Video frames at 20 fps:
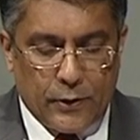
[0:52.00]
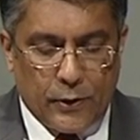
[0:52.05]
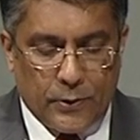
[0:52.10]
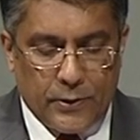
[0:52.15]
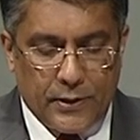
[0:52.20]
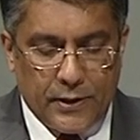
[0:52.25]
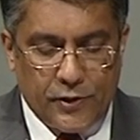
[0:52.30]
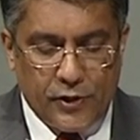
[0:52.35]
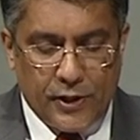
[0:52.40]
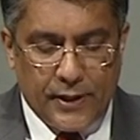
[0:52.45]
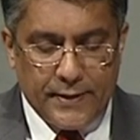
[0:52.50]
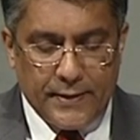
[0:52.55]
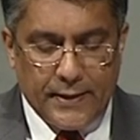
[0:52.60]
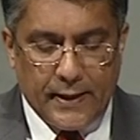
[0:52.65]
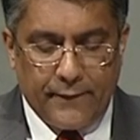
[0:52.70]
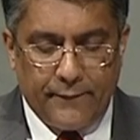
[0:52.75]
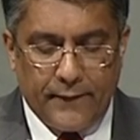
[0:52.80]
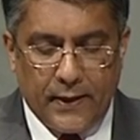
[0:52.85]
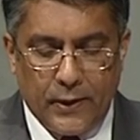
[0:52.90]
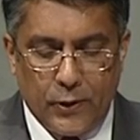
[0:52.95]
Dr.
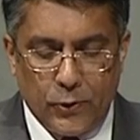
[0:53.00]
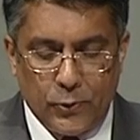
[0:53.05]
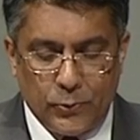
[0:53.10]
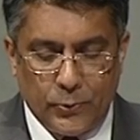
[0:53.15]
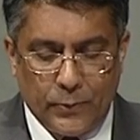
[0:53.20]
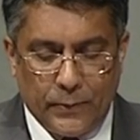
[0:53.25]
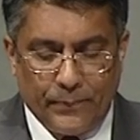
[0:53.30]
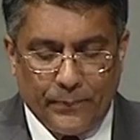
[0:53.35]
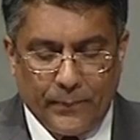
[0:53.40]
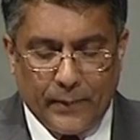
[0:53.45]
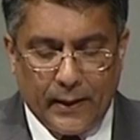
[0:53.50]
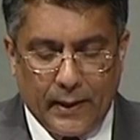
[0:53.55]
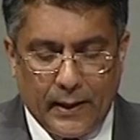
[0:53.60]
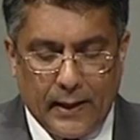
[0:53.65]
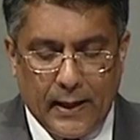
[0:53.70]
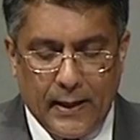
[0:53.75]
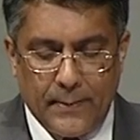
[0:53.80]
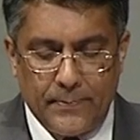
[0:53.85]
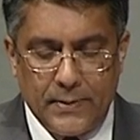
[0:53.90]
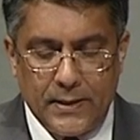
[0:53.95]
GSK Velu,
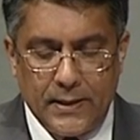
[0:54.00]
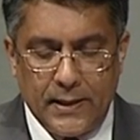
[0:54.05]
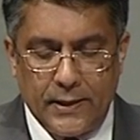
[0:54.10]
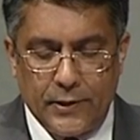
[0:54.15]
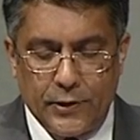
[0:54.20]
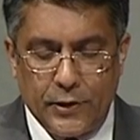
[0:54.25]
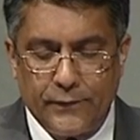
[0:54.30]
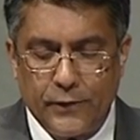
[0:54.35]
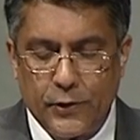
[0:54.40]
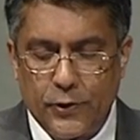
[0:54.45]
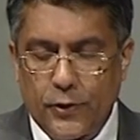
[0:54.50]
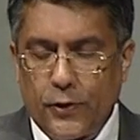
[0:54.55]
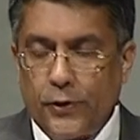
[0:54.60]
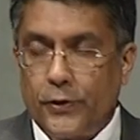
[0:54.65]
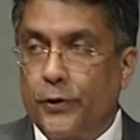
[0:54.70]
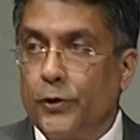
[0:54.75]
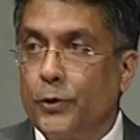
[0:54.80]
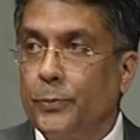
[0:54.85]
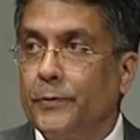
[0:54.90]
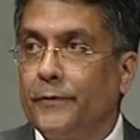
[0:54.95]
MD,
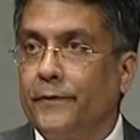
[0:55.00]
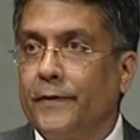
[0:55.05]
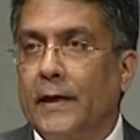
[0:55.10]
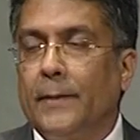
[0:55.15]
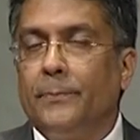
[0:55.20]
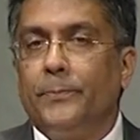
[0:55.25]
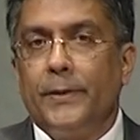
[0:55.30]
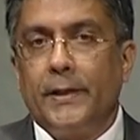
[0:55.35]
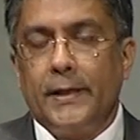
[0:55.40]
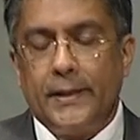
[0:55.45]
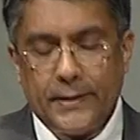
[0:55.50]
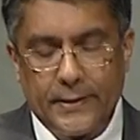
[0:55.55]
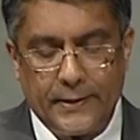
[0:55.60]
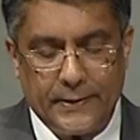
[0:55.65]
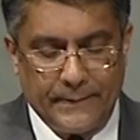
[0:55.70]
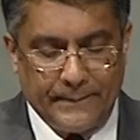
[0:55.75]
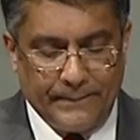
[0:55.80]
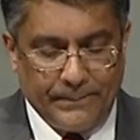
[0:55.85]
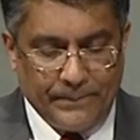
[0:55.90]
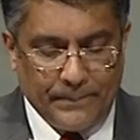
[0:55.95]
Trivitron Group of
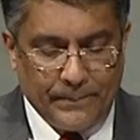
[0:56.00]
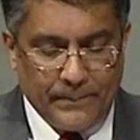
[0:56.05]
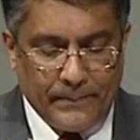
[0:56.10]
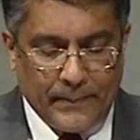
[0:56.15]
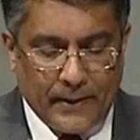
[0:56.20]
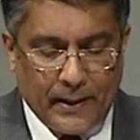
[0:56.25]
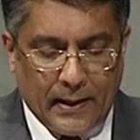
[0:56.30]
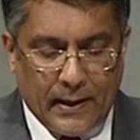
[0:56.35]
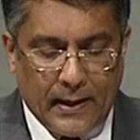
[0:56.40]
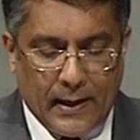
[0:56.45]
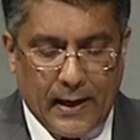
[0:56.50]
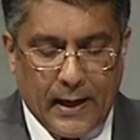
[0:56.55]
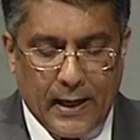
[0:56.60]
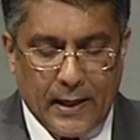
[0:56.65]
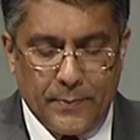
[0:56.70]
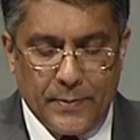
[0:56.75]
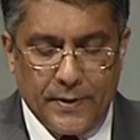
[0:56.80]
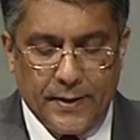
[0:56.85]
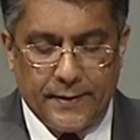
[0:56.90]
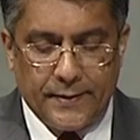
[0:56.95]
Companies.
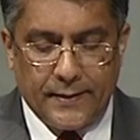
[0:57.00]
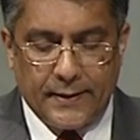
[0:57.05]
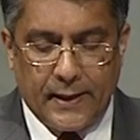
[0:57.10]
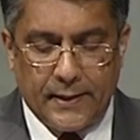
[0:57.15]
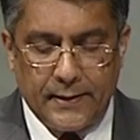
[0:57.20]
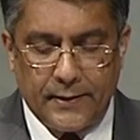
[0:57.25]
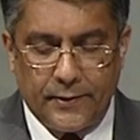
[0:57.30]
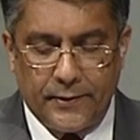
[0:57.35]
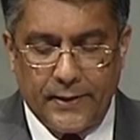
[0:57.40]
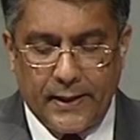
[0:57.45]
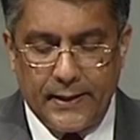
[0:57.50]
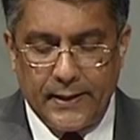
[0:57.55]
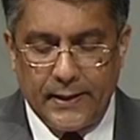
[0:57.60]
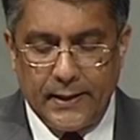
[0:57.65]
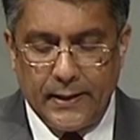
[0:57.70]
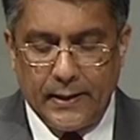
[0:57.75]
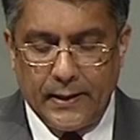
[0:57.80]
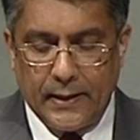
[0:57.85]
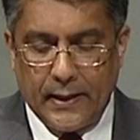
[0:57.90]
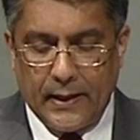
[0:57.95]
And Mr. Sadanand
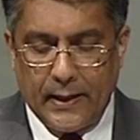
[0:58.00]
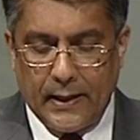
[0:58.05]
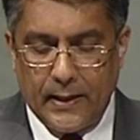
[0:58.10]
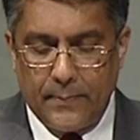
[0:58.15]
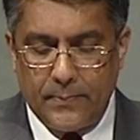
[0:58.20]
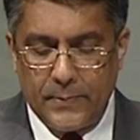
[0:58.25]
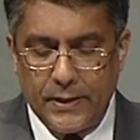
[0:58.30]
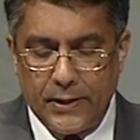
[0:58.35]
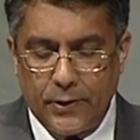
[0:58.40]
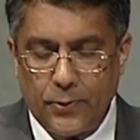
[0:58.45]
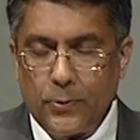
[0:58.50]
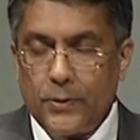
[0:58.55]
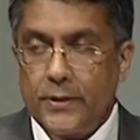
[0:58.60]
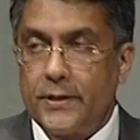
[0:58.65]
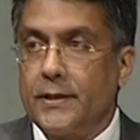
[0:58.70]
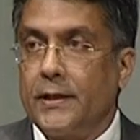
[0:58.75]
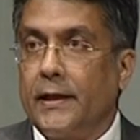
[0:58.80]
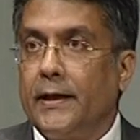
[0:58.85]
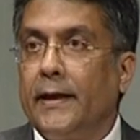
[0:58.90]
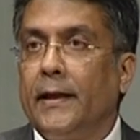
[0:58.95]
Reddy, MD,
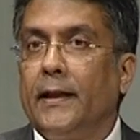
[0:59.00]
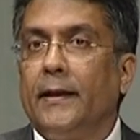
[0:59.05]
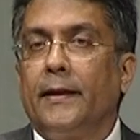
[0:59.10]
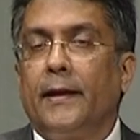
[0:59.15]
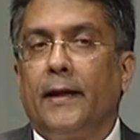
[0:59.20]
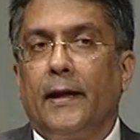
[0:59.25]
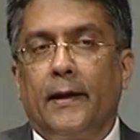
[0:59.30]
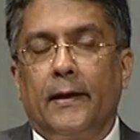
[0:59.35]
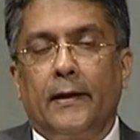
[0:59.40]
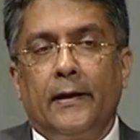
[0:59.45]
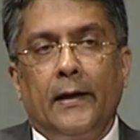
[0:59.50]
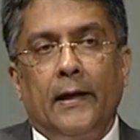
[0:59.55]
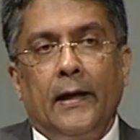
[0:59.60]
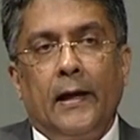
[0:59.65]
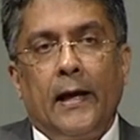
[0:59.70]
Gold Star Healthcare.